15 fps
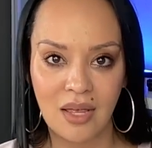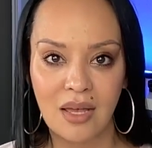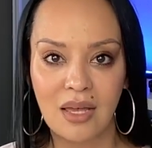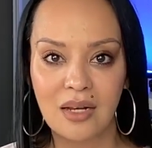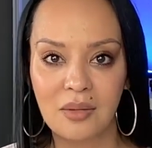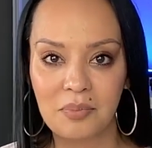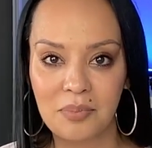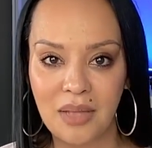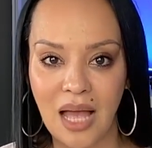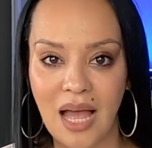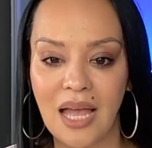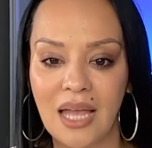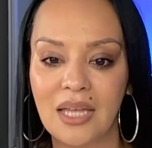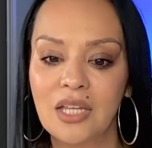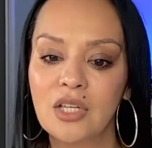and
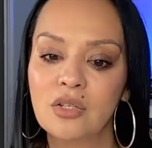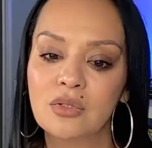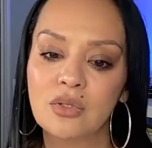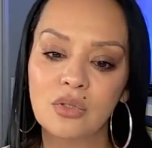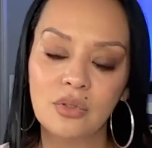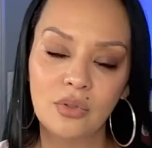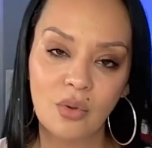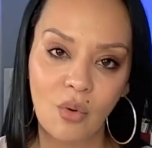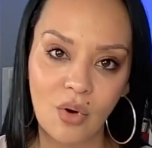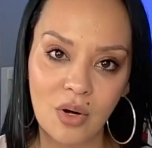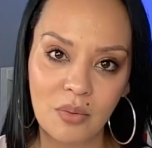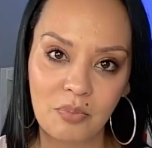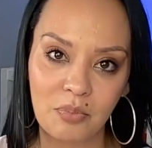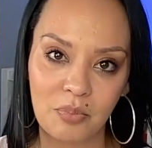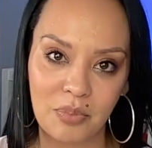apply to
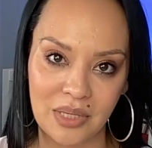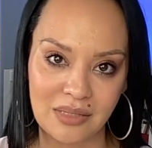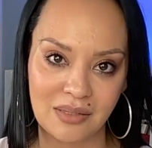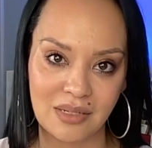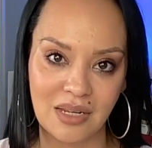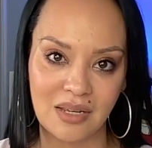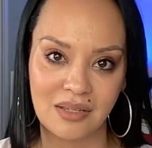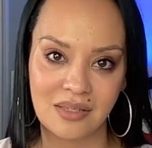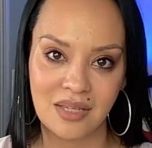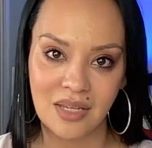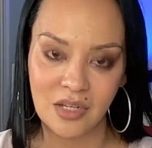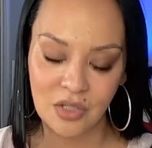your business,